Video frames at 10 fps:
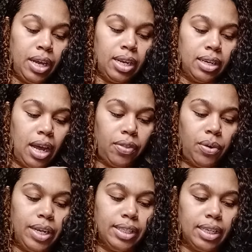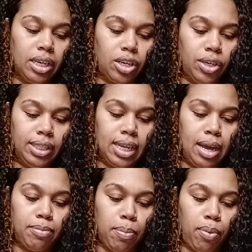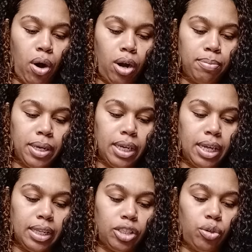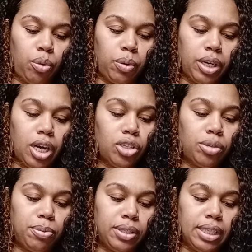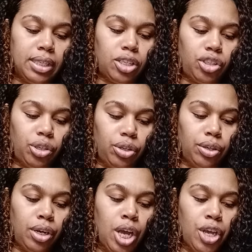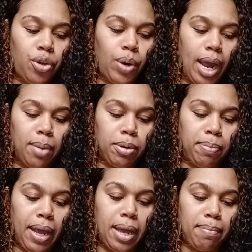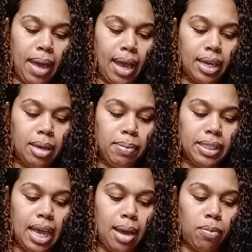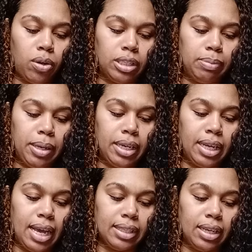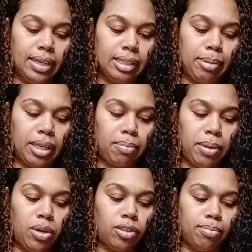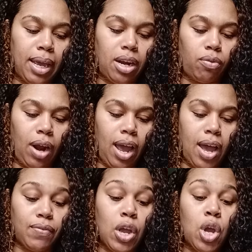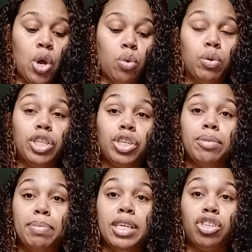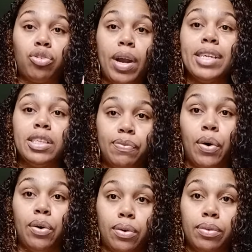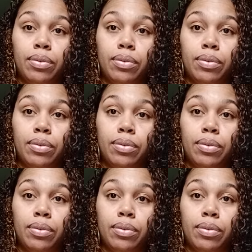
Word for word: Neither is it a good time to borrow money unless you are 100% sure you are able to pay it back. Keep a tab on spending as unexpected bills may arrive, which could be stressful.